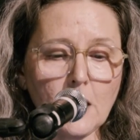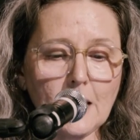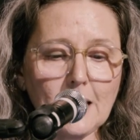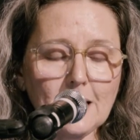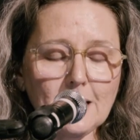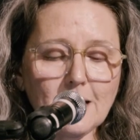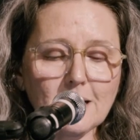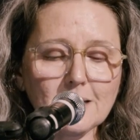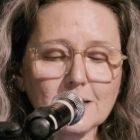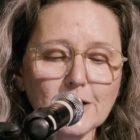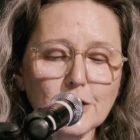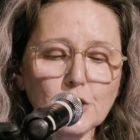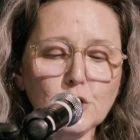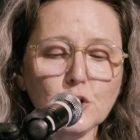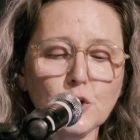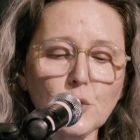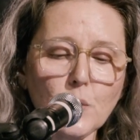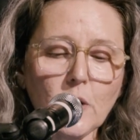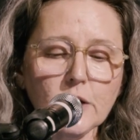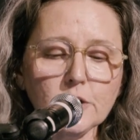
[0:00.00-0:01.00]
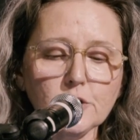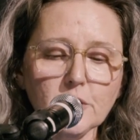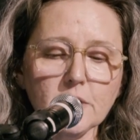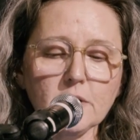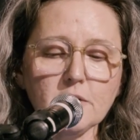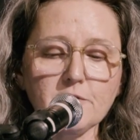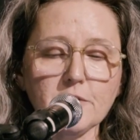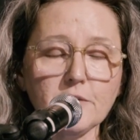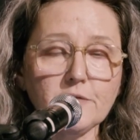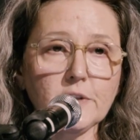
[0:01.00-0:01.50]
In under
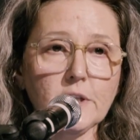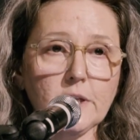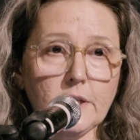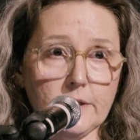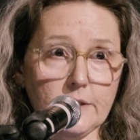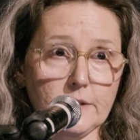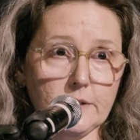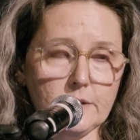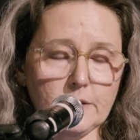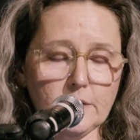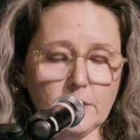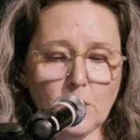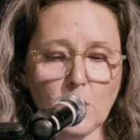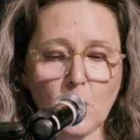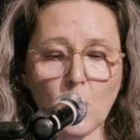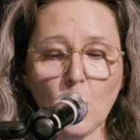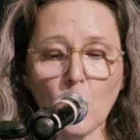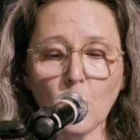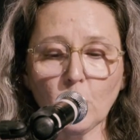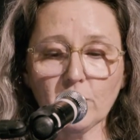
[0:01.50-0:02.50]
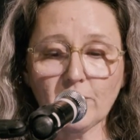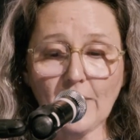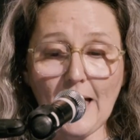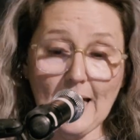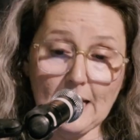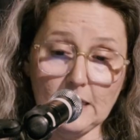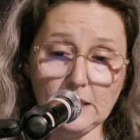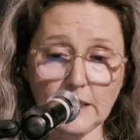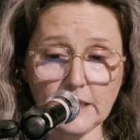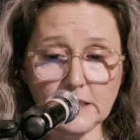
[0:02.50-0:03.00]
250 years, we've
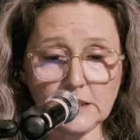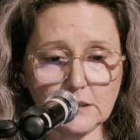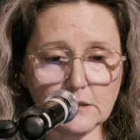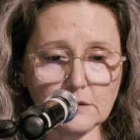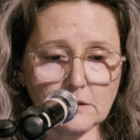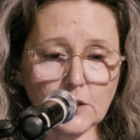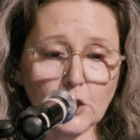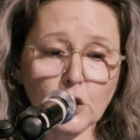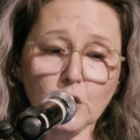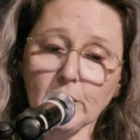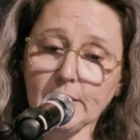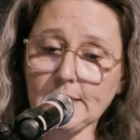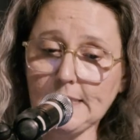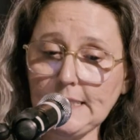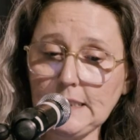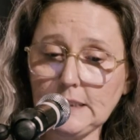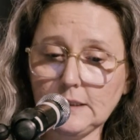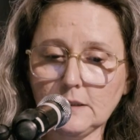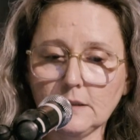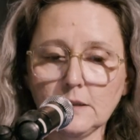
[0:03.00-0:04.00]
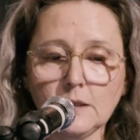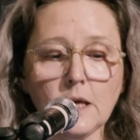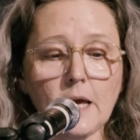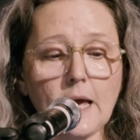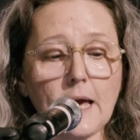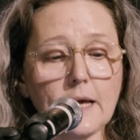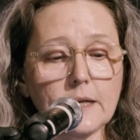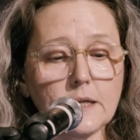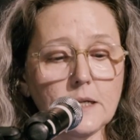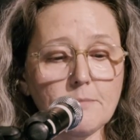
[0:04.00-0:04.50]
analyzed, critiqued,
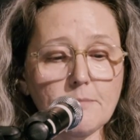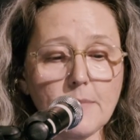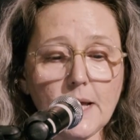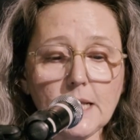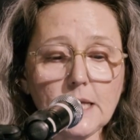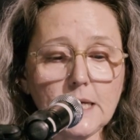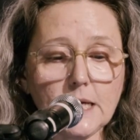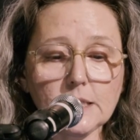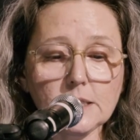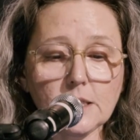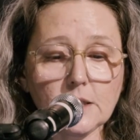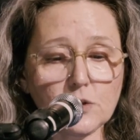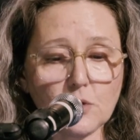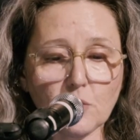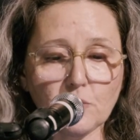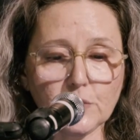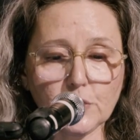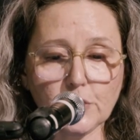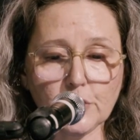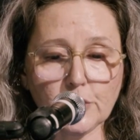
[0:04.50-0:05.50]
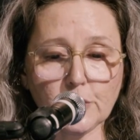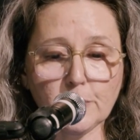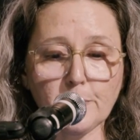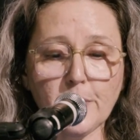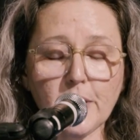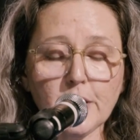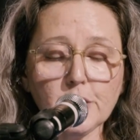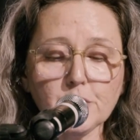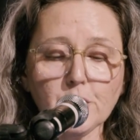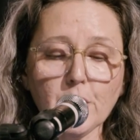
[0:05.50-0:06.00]
and in many cases overturned
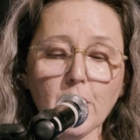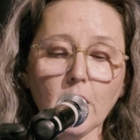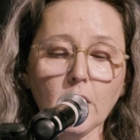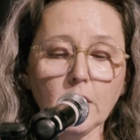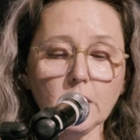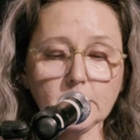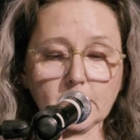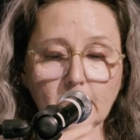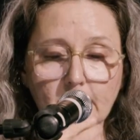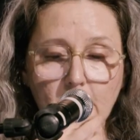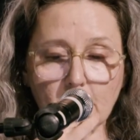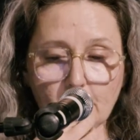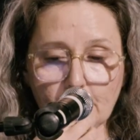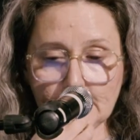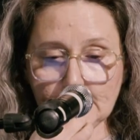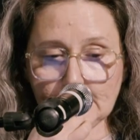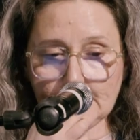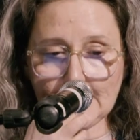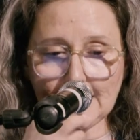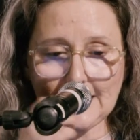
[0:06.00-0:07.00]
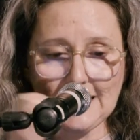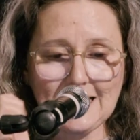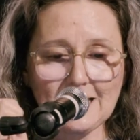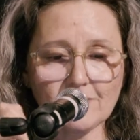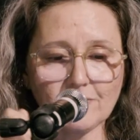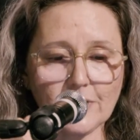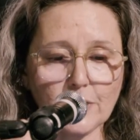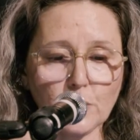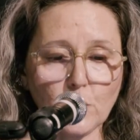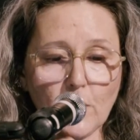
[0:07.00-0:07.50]
patriarchal dynamics that
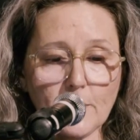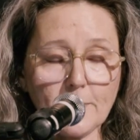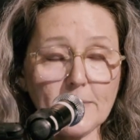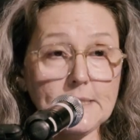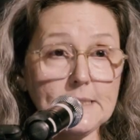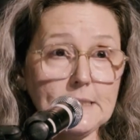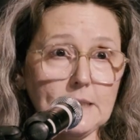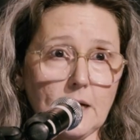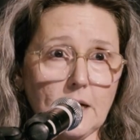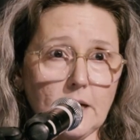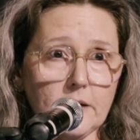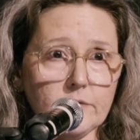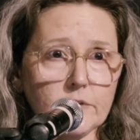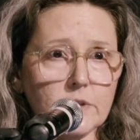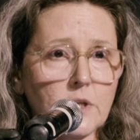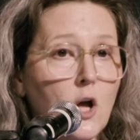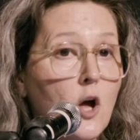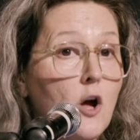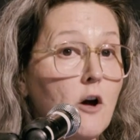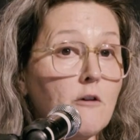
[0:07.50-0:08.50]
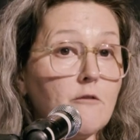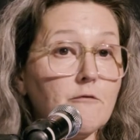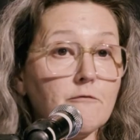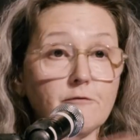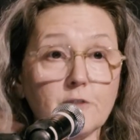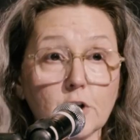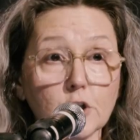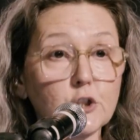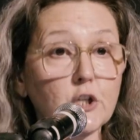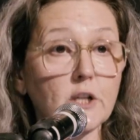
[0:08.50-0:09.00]
govern women's lives
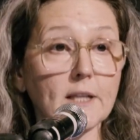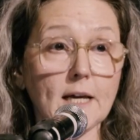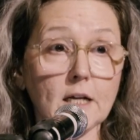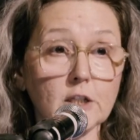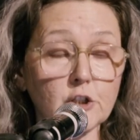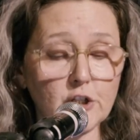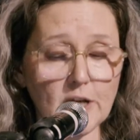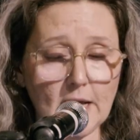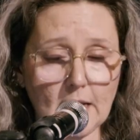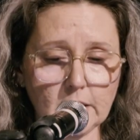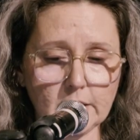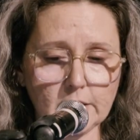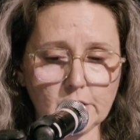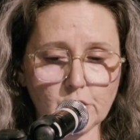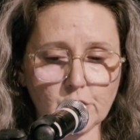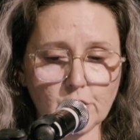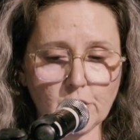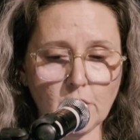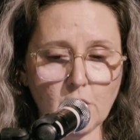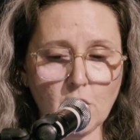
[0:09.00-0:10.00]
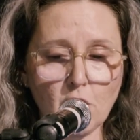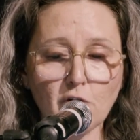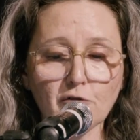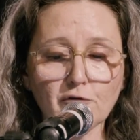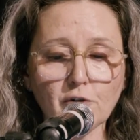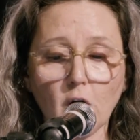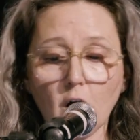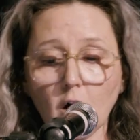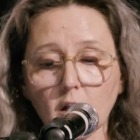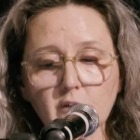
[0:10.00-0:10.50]
virtually unchallenged
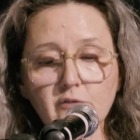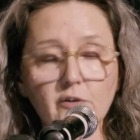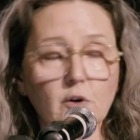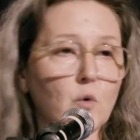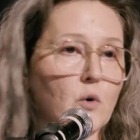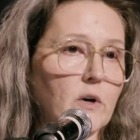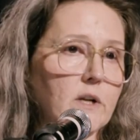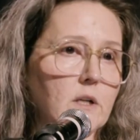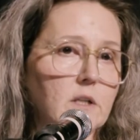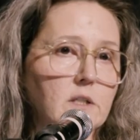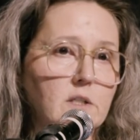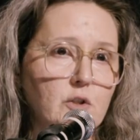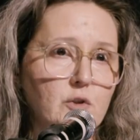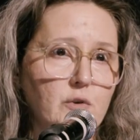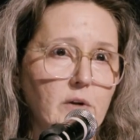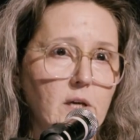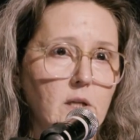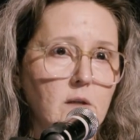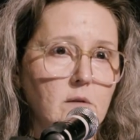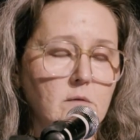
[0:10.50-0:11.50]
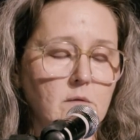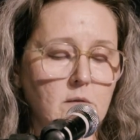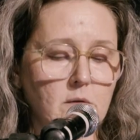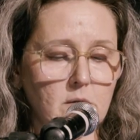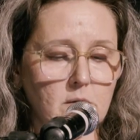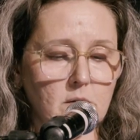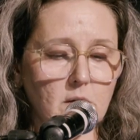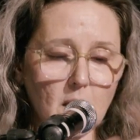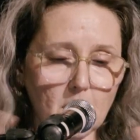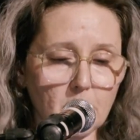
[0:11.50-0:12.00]
for all of recorded history,
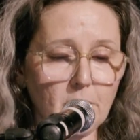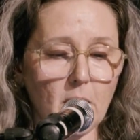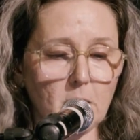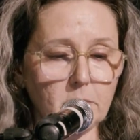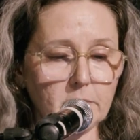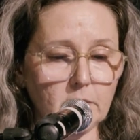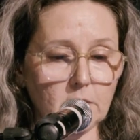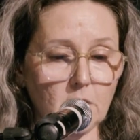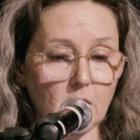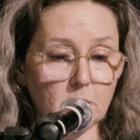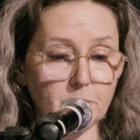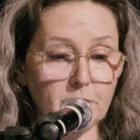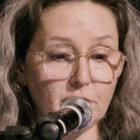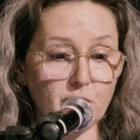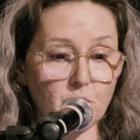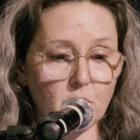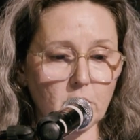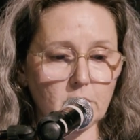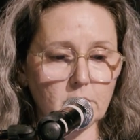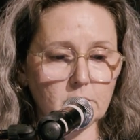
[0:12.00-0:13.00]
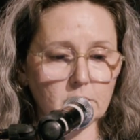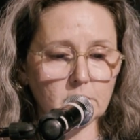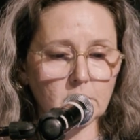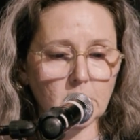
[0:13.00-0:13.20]
and probably long before.